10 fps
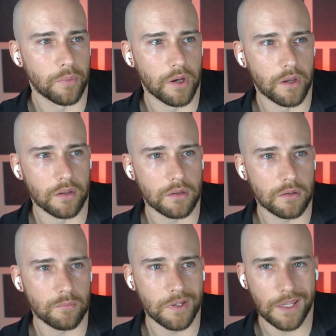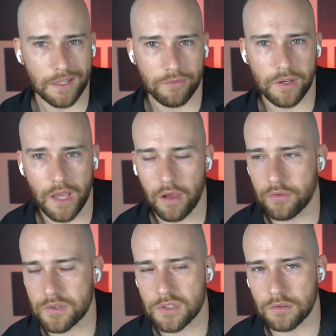But I mean, even now
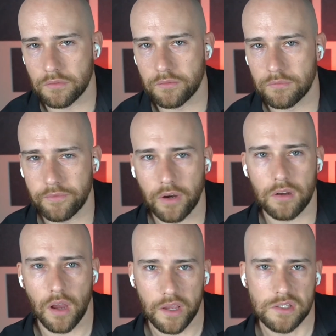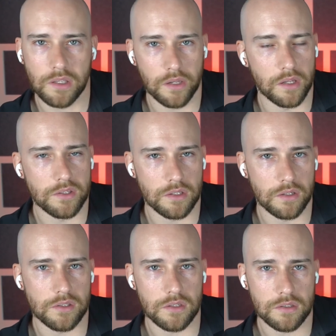there's still very isolated
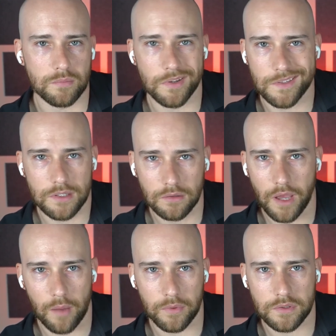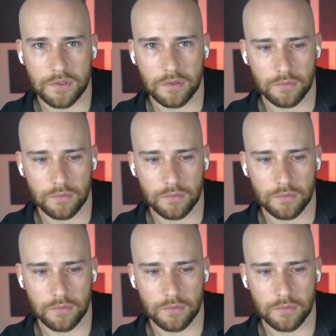incidences, but it still happens,